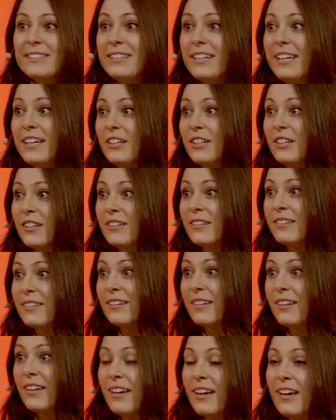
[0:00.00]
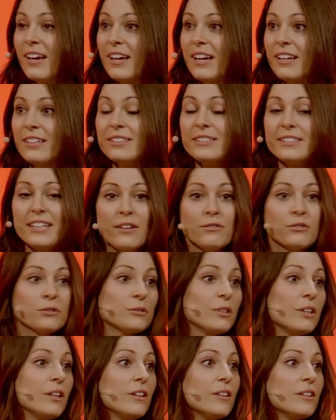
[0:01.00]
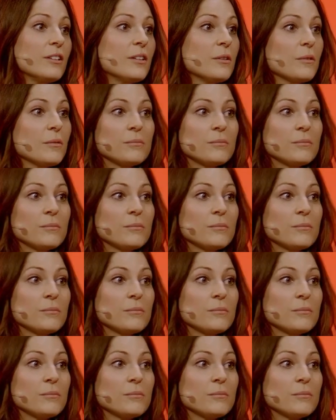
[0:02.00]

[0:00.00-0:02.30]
here several